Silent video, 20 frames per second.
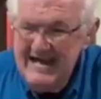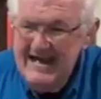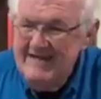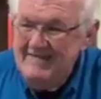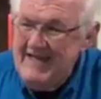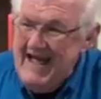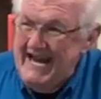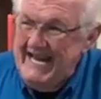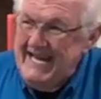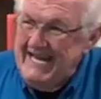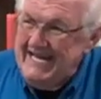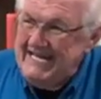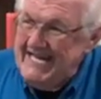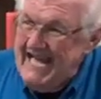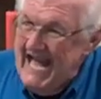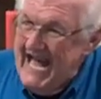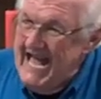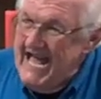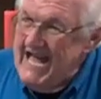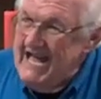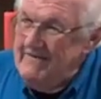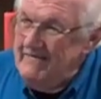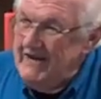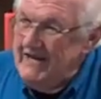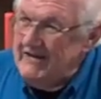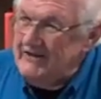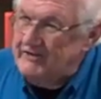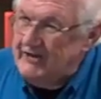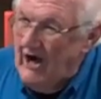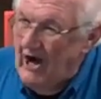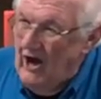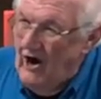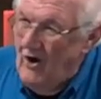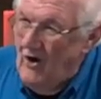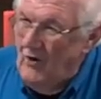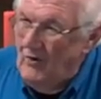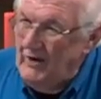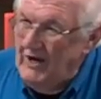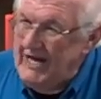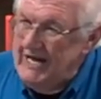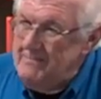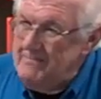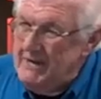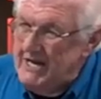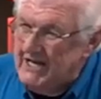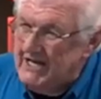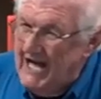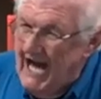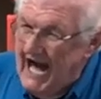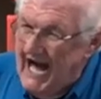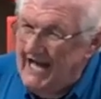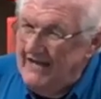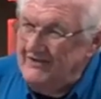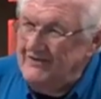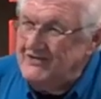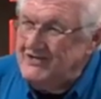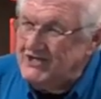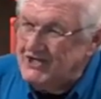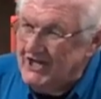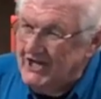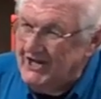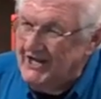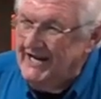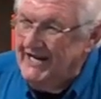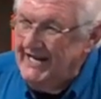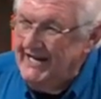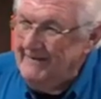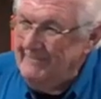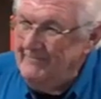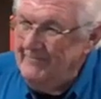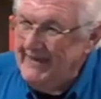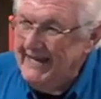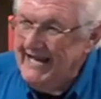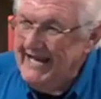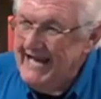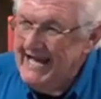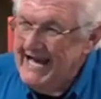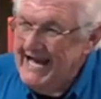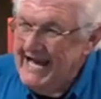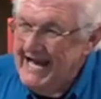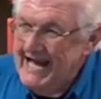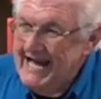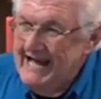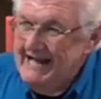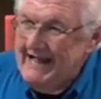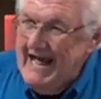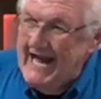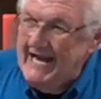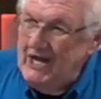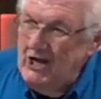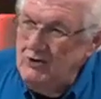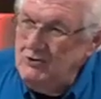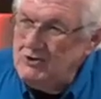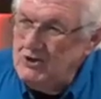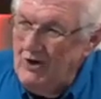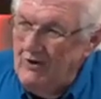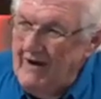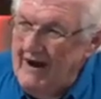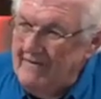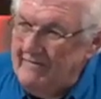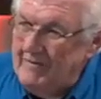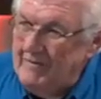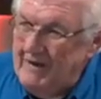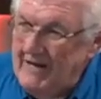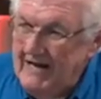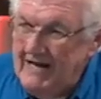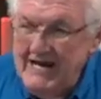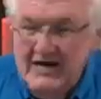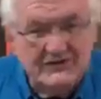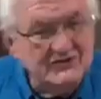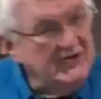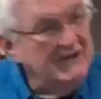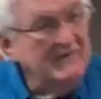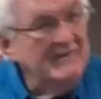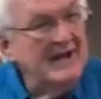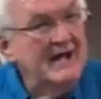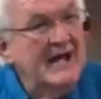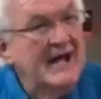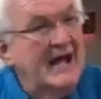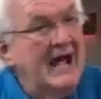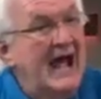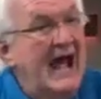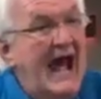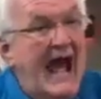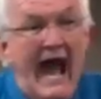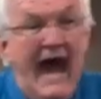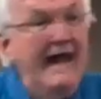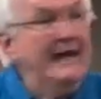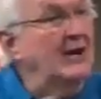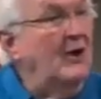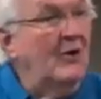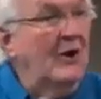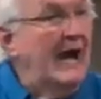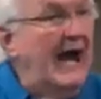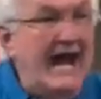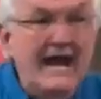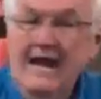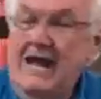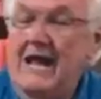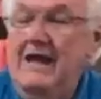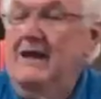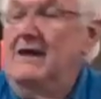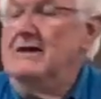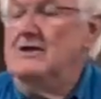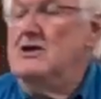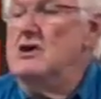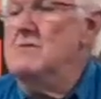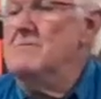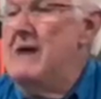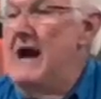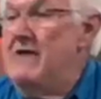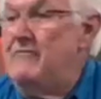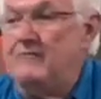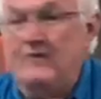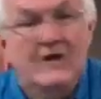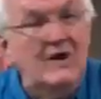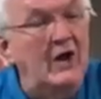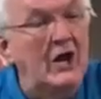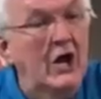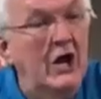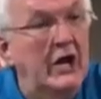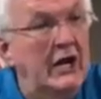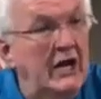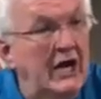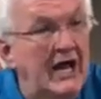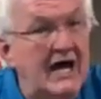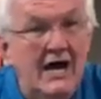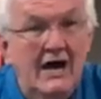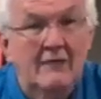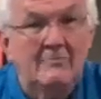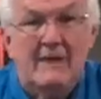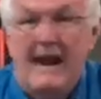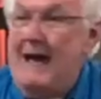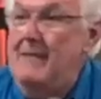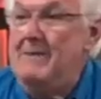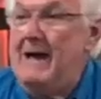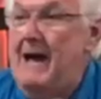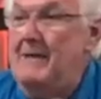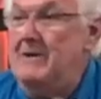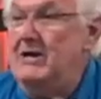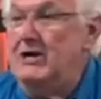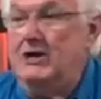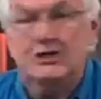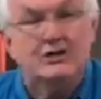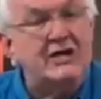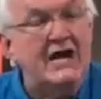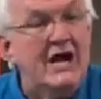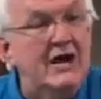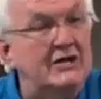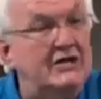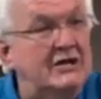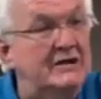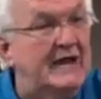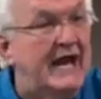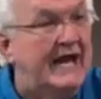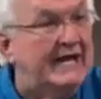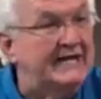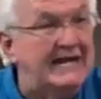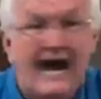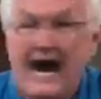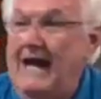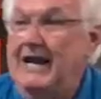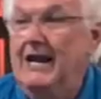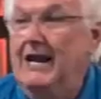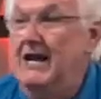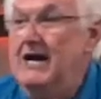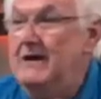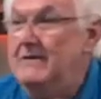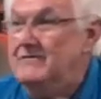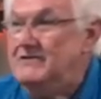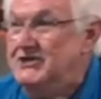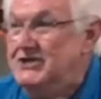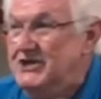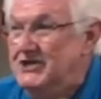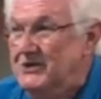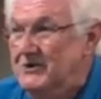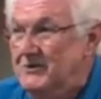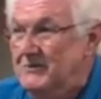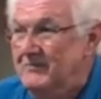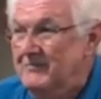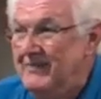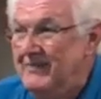That he gave his only begotten son. That whosoever, listen, I don't. Hey, you may feel unloved, but I'm here to tell you that God loves you.